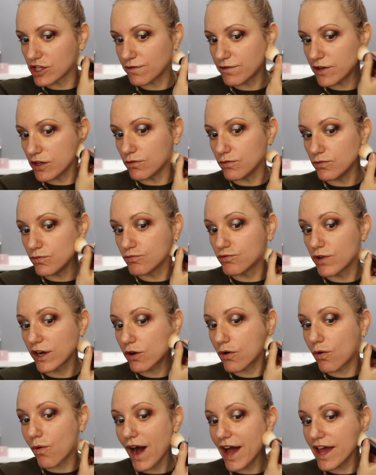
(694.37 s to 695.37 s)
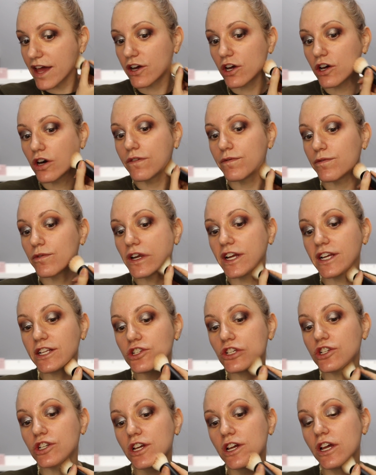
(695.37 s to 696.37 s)
If you require
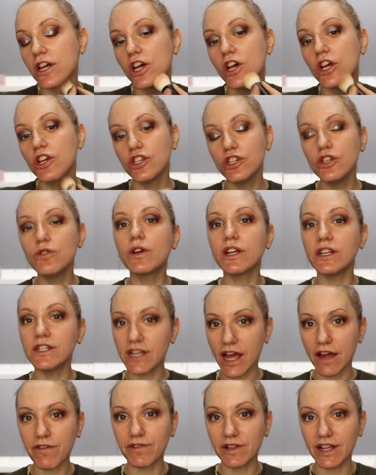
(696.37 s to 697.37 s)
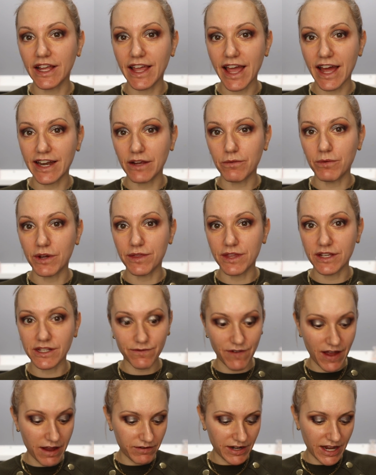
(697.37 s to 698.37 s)
coverage, you can definitely get it with this
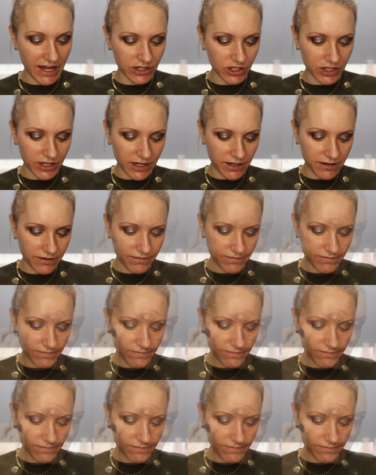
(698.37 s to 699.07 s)
foundation.